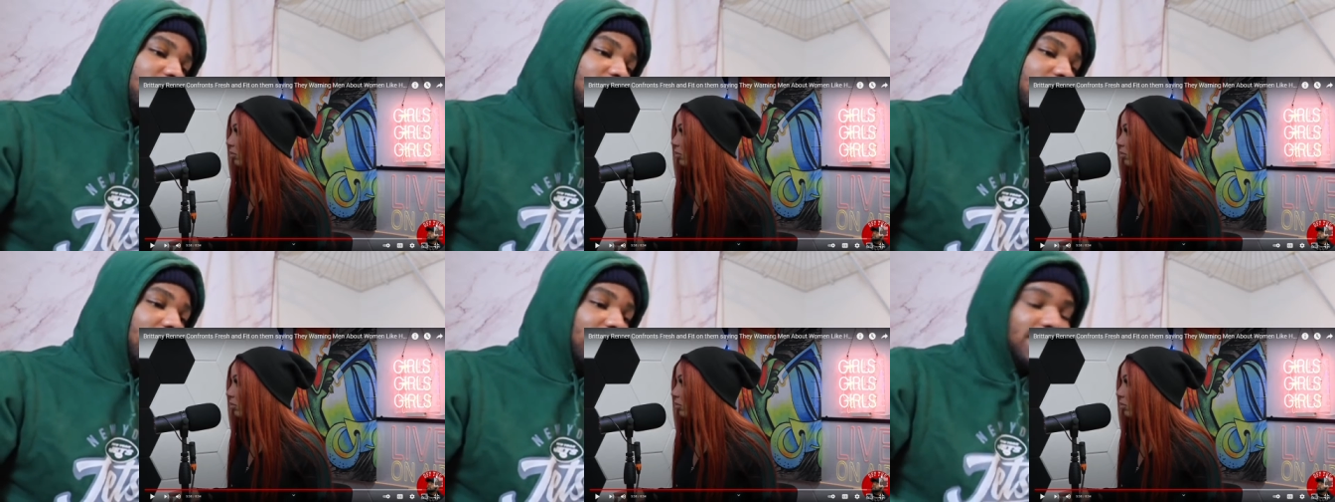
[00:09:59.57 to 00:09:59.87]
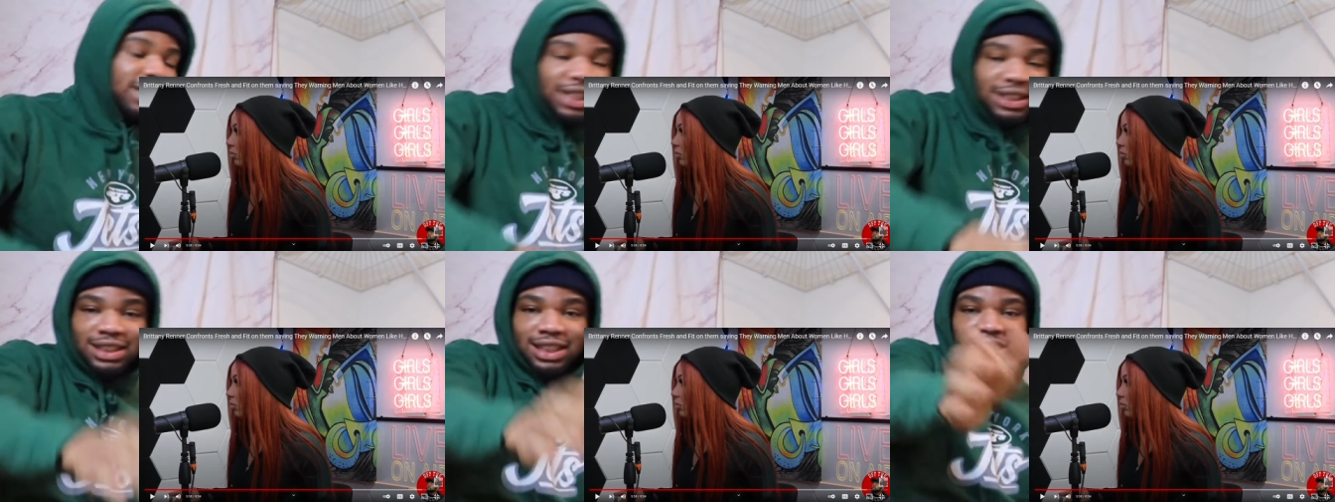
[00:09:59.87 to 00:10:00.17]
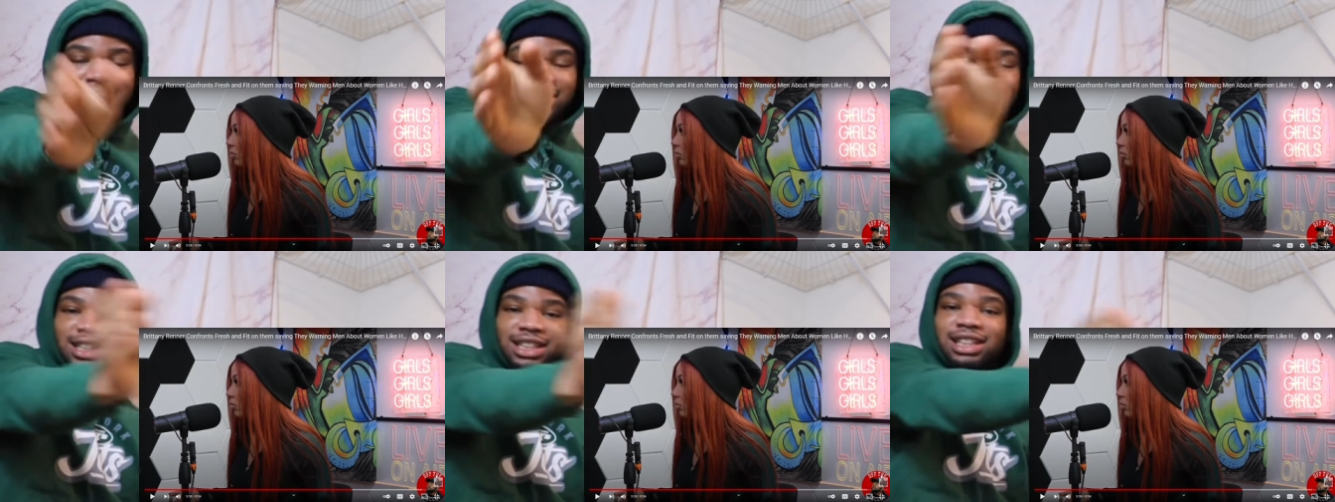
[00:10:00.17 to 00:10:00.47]
And then the,
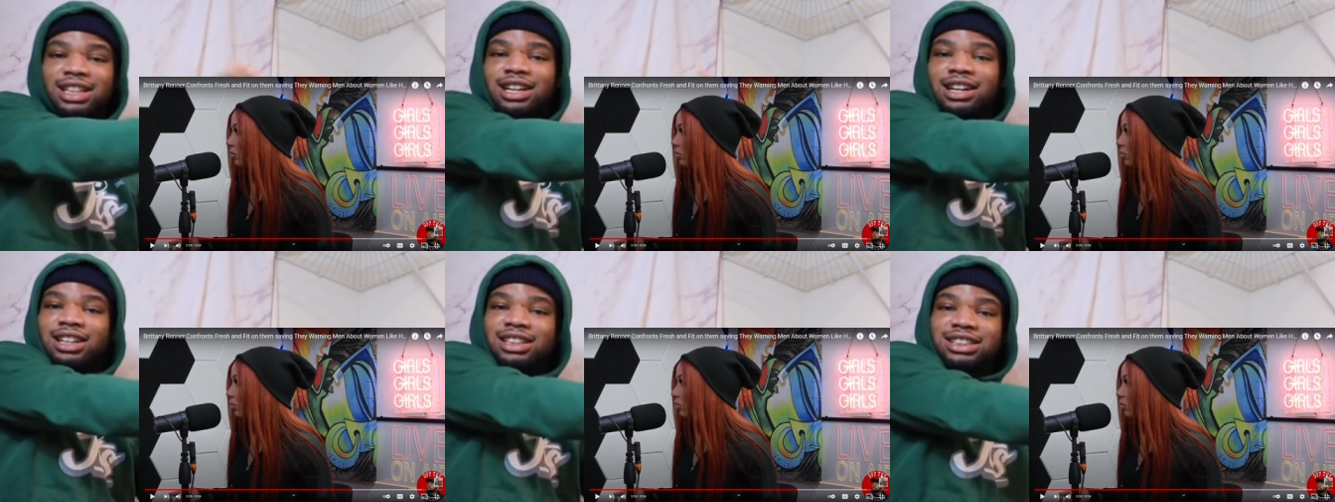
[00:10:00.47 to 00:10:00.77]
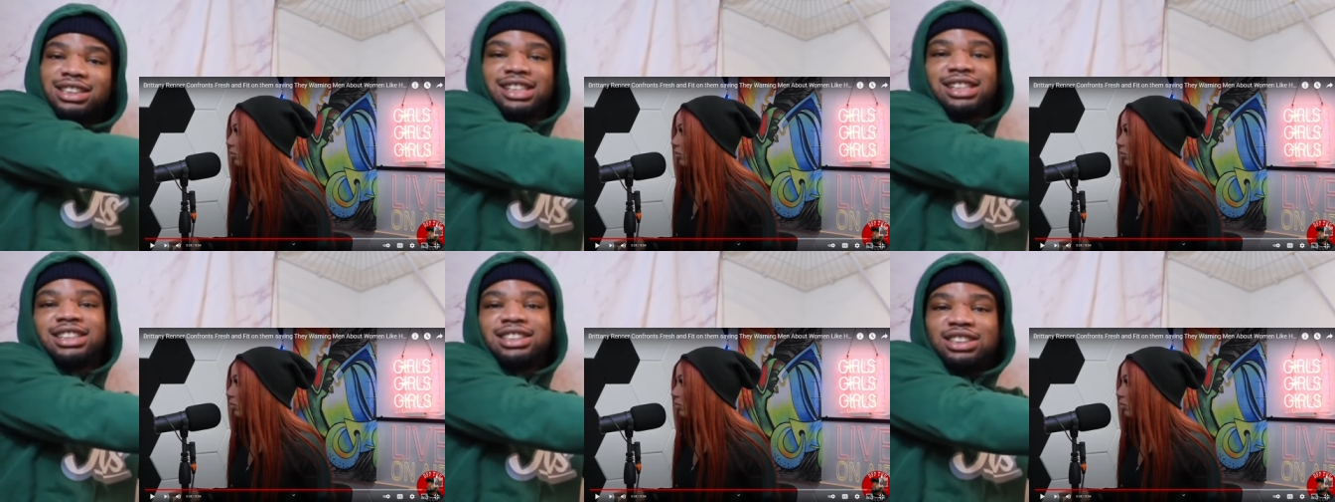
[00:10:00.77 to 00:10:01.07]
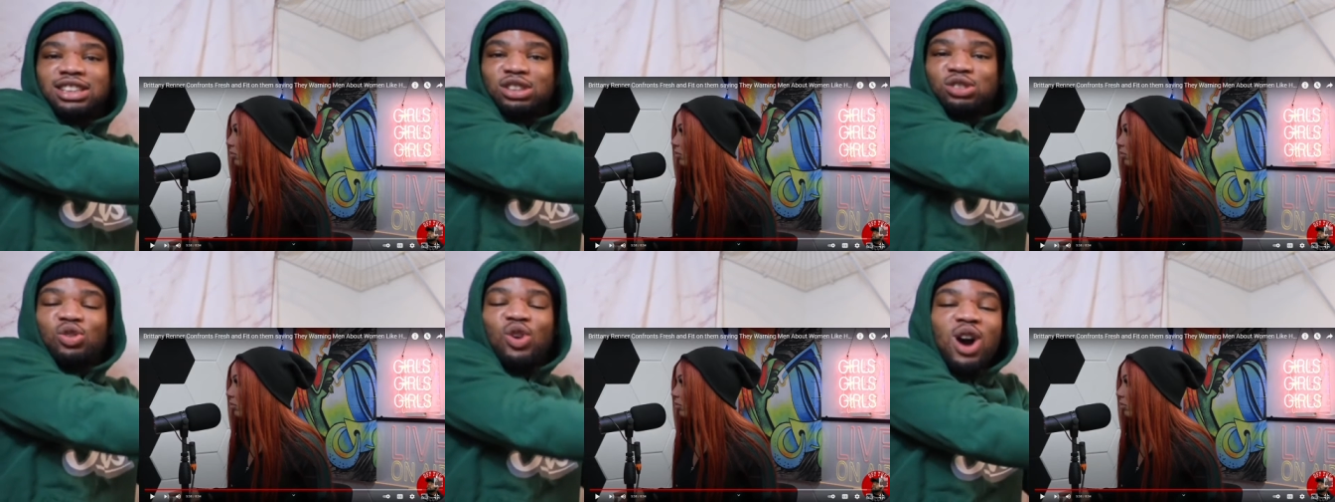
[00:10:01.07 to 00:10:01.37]
the, the other
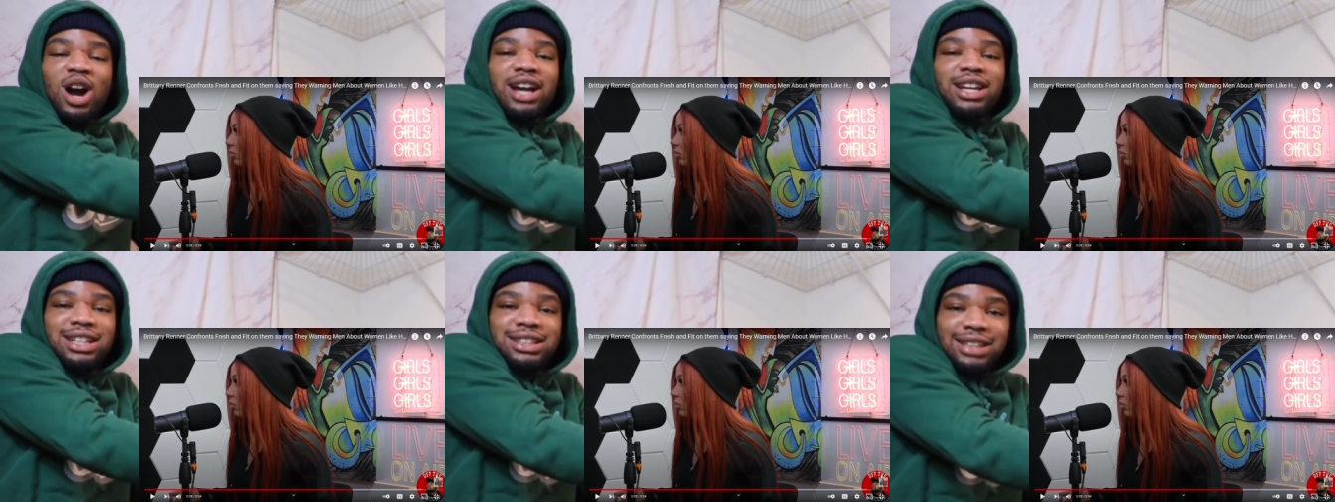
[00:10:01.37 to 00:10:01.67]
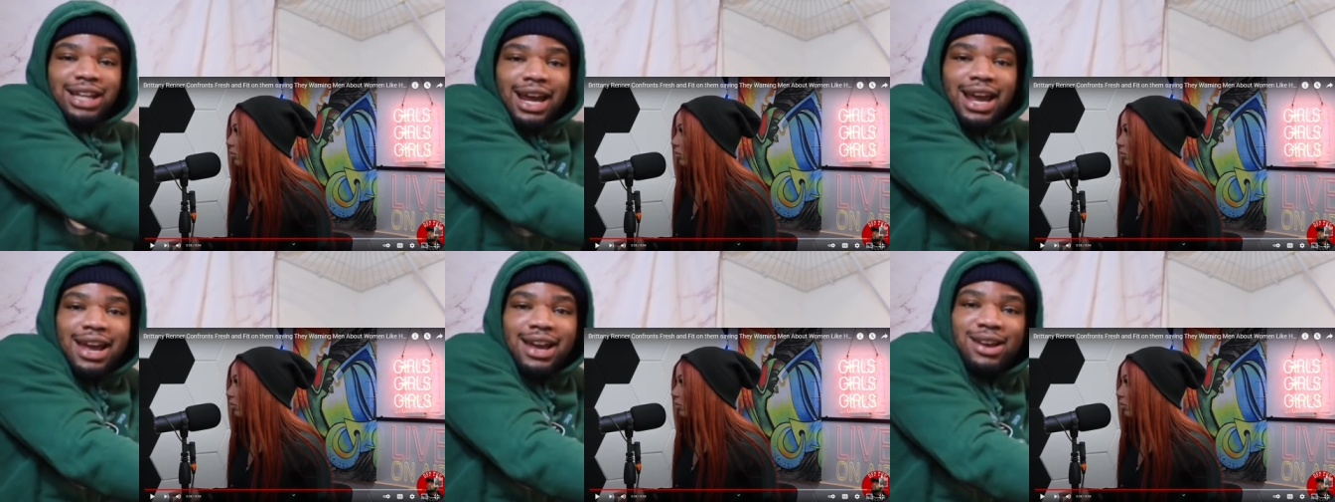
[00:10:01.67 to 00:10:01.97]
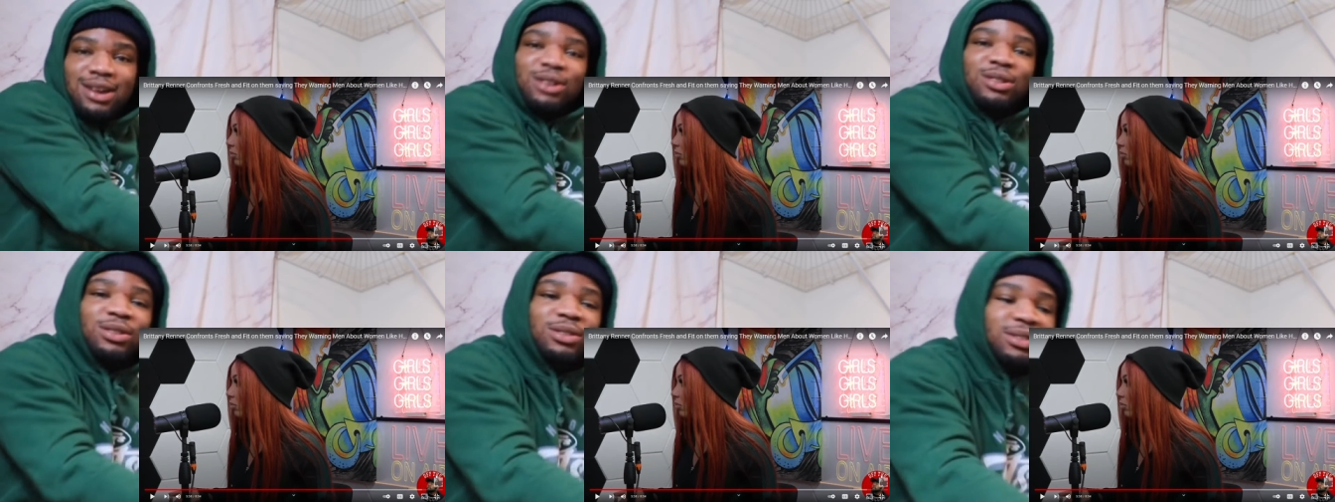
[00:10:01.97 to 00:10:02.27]
nigga just quiet as
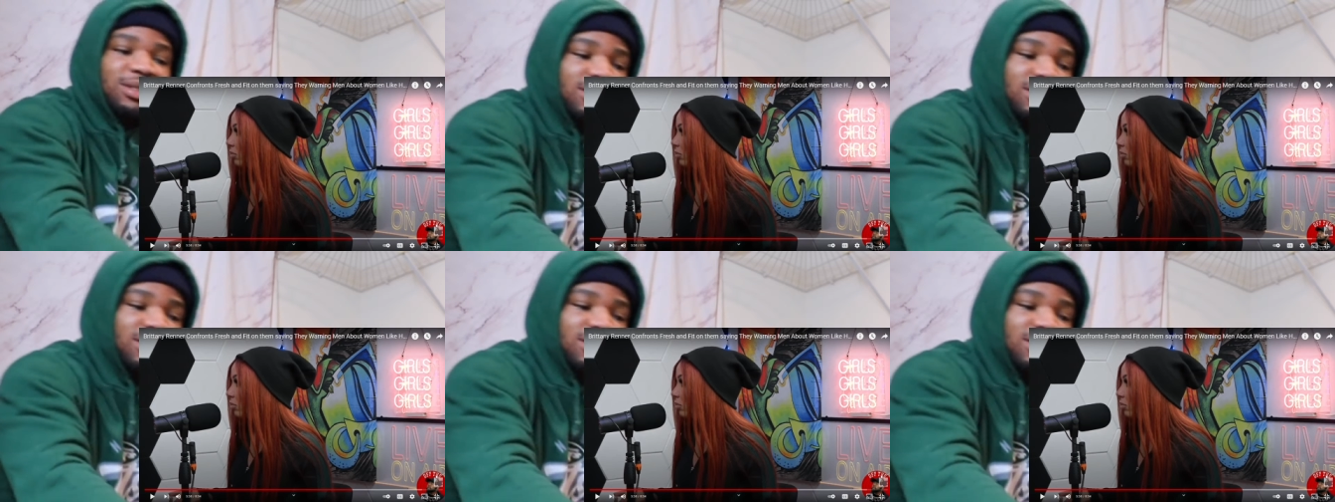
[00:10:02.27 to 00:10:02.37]
hell.